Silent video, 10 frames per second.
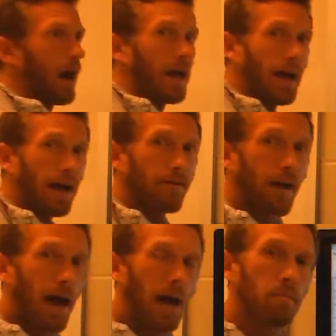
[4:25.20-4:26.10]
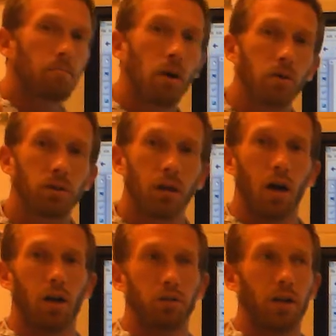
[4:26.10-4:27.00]
I have at most
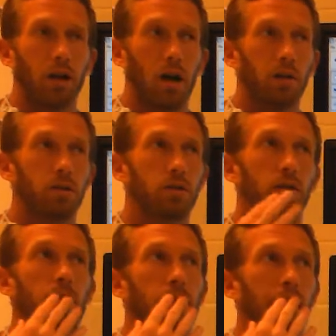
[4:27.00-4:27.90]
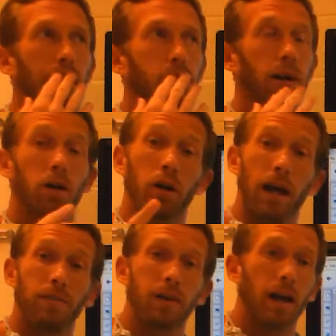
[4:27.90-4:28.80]
$100. Okay, so I could
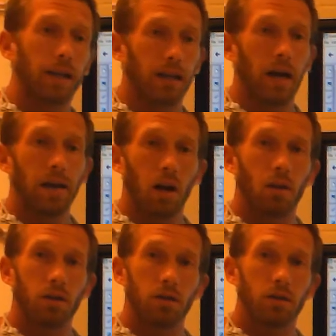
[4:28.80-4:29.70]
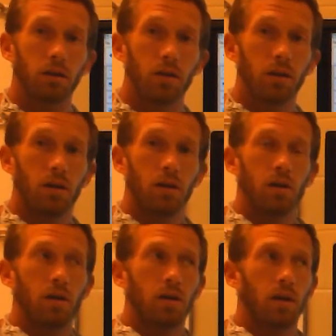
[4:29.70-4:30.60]
have $99.
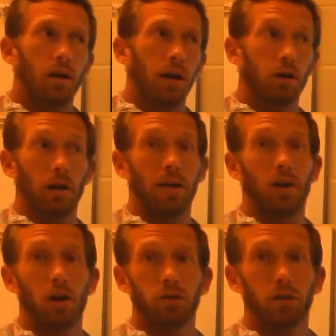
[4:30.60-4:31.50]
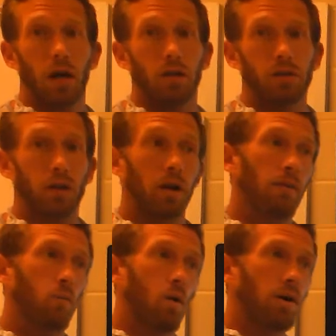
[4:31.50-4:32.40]
I could have $100. I could
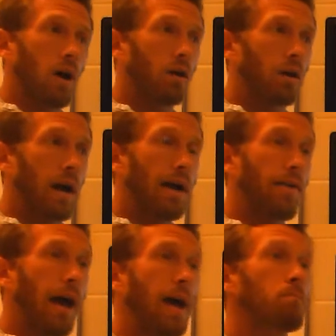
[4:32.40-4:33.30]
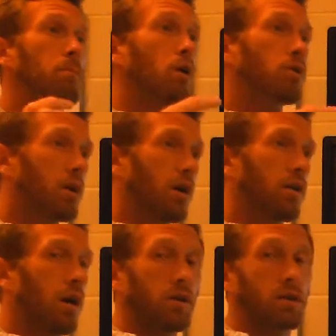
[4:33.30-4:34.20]
have $1. I have at most
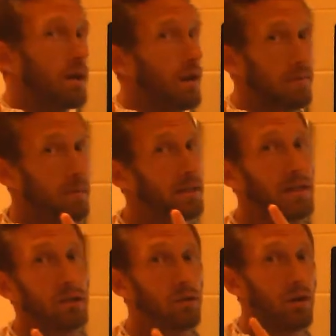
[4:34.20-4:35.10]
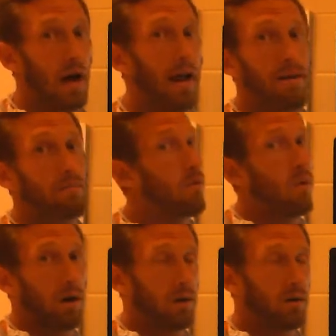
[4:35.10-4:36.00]
$100. That means I do not have
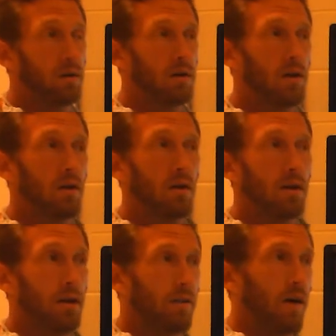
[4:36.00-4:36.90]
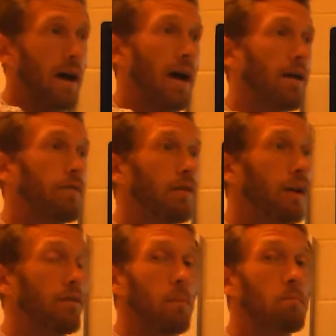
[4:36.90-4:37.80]
more. If
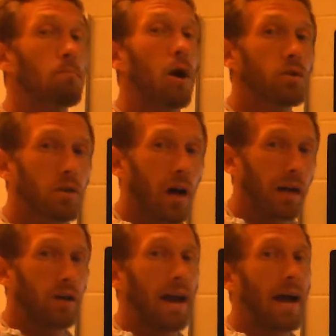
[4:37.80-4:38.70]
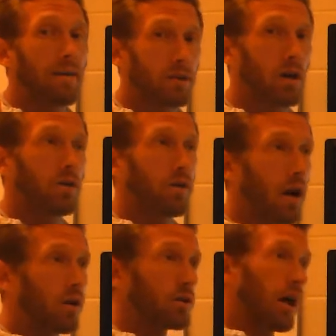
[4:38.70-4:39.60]
the most I could have is
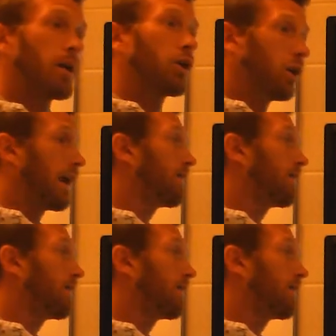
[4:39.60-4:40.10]
$100, I could